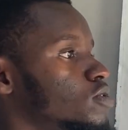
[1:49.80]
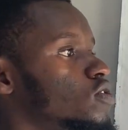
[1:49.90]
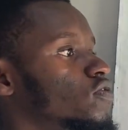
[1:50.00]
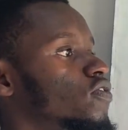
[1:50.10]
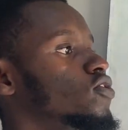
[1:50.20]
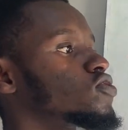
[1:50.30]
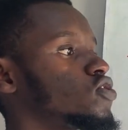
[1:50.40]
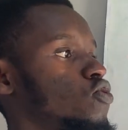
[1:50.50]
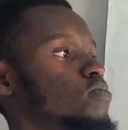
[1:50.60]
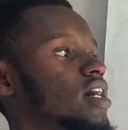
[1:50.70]
model follows
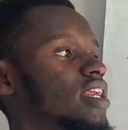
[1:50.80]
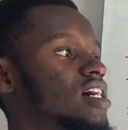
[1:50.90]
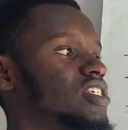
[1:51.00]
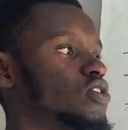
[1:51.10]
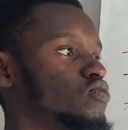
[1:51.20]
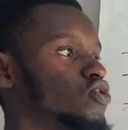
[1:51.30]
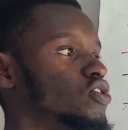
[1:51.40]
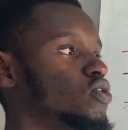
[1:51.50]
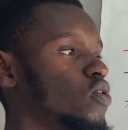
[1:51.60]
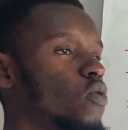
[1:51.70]
the Douglas
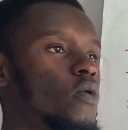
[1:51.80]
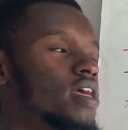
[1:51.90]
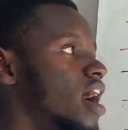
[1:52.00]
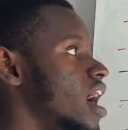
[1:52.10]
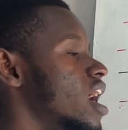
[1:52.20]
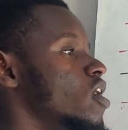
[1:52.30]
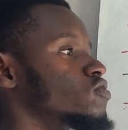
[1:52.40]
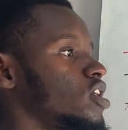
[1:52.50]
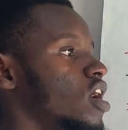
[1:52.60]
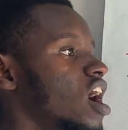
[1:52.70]
equation, where
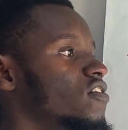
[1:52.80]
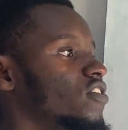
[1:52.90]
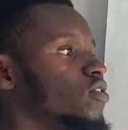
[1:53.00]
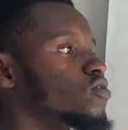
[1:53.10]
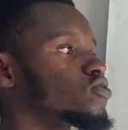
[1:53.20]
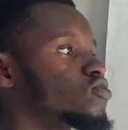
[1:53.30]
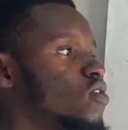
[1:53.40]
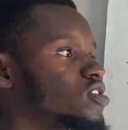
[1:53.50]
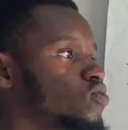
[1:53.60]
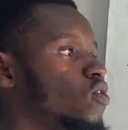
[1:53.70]
shall have a
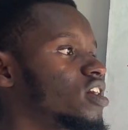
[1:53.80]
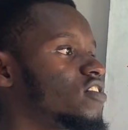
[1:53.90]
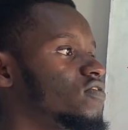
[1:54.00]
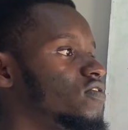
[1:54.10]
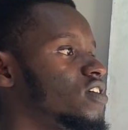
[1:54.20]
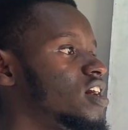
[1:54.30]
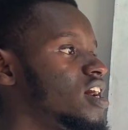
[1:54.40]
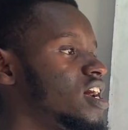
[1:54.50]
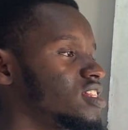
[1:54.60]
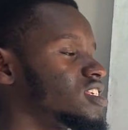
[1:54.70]
continuous concave,
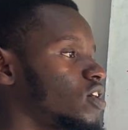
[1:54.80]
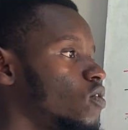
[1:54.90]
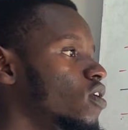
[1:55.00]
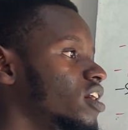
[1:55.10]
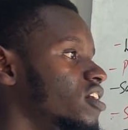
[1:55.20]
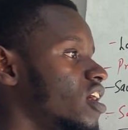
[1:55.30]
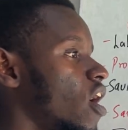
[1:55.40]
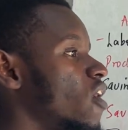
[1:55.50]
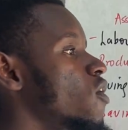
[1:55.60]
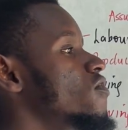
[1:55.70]
it is a
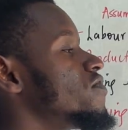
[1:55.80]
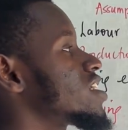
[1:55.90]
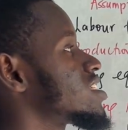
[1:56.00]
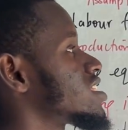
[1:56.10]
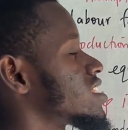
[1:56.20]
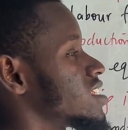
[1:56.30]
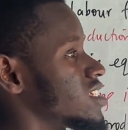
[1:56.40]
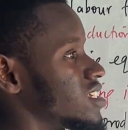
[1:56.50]
convex